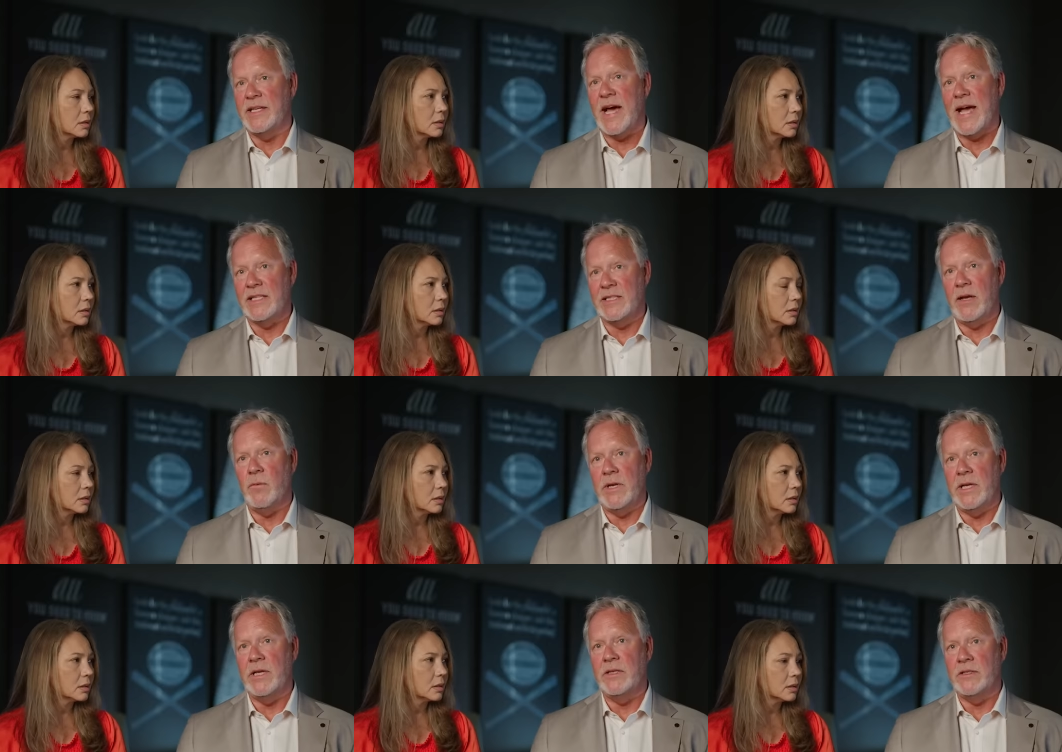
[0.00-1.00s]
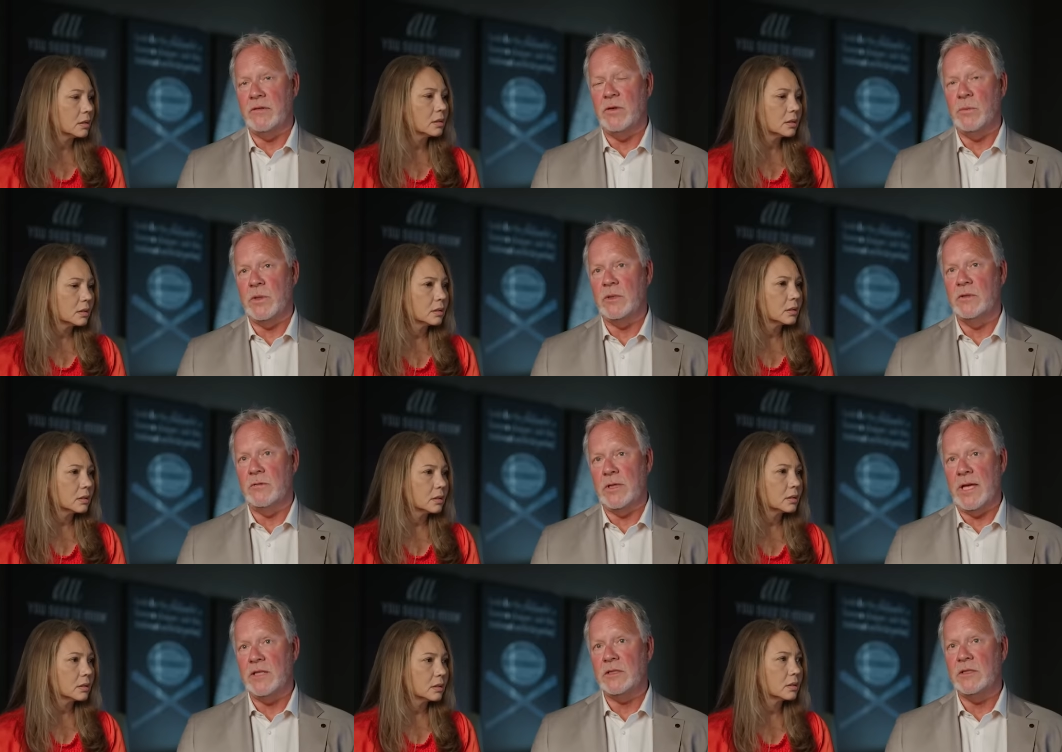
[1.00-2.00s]
Speaker 1: dots that we needed to to build the
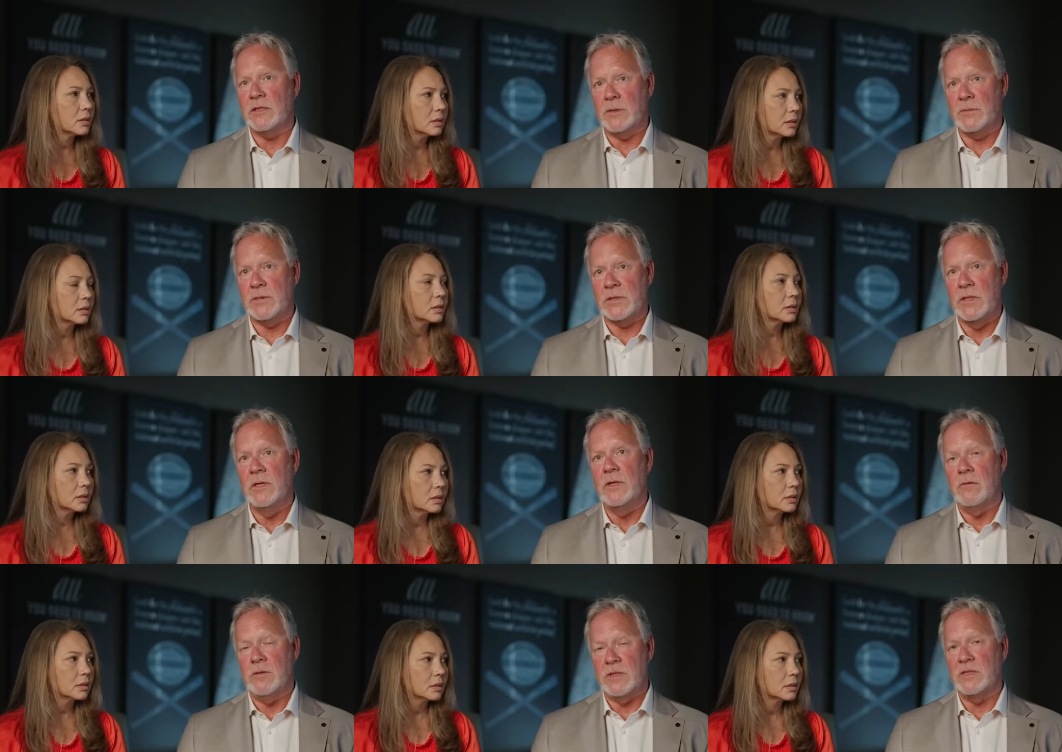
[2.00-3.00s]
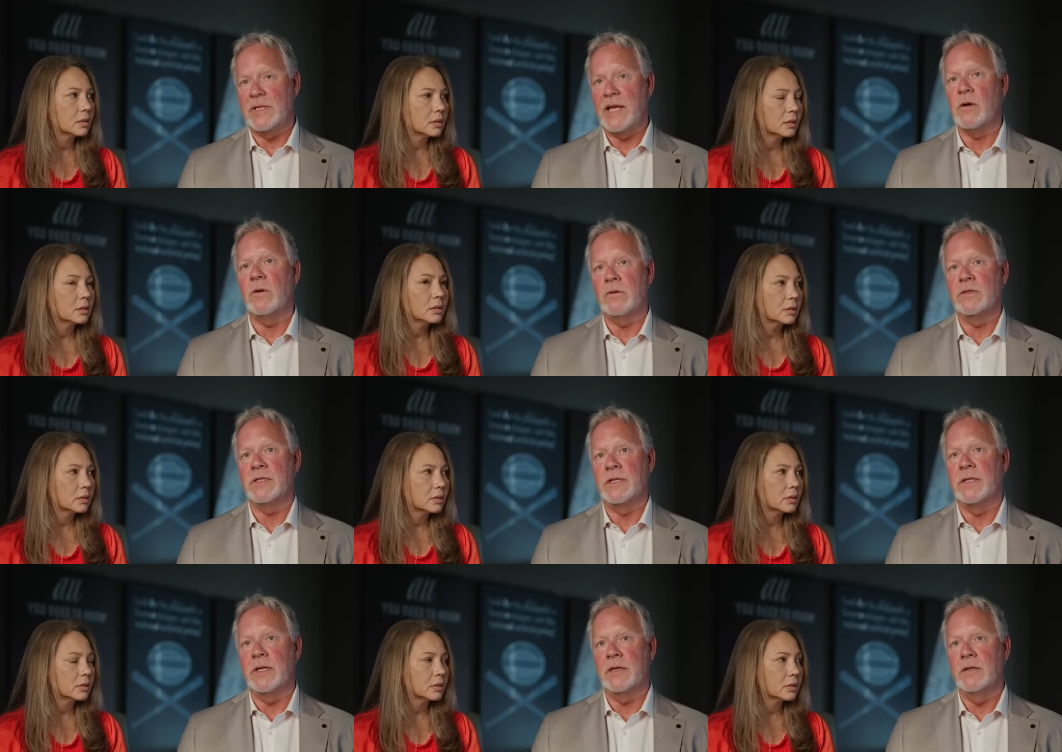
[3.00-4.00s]
relationships with the stakeholders
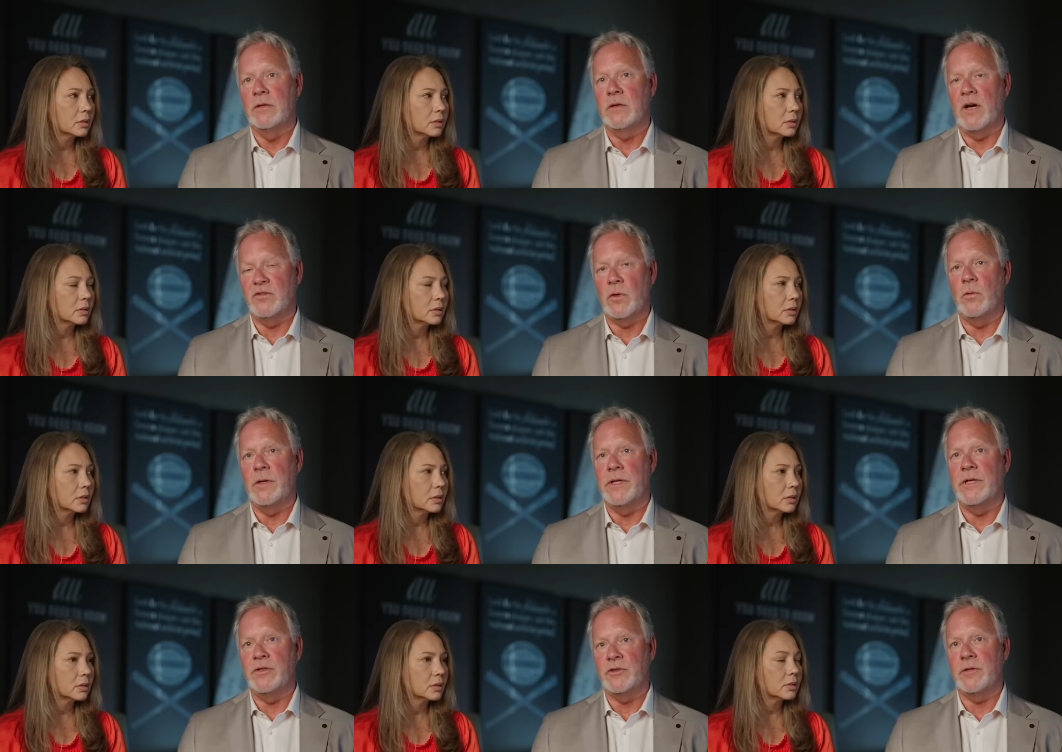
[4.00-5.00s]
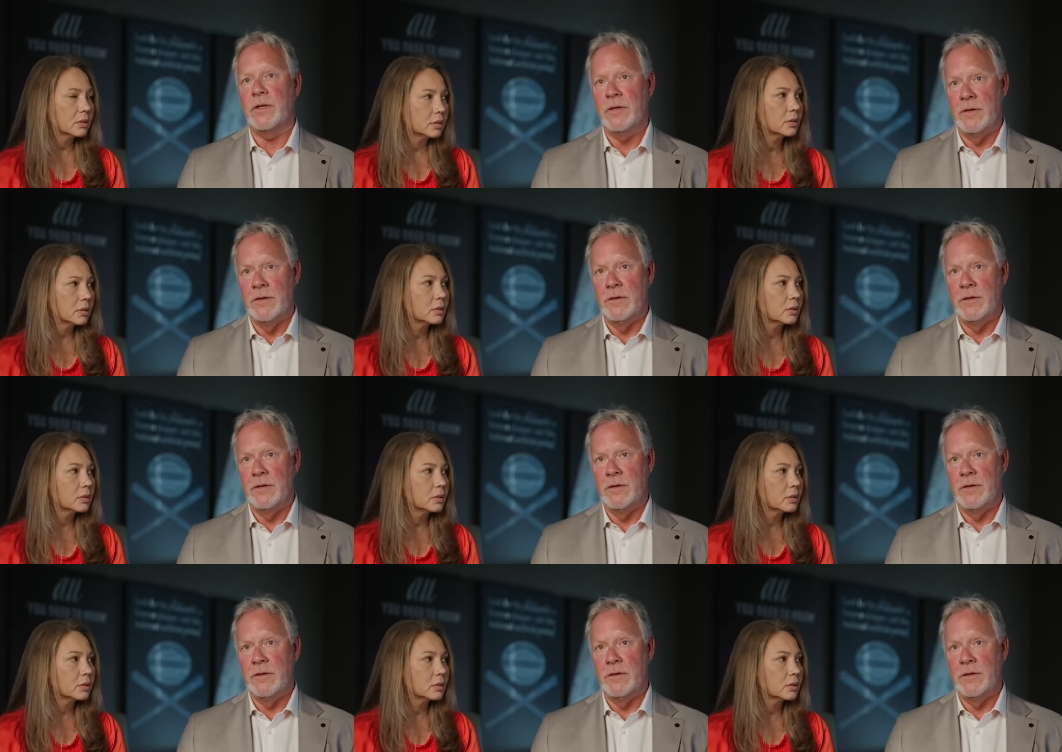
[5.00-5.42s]
in the offshore wind industry.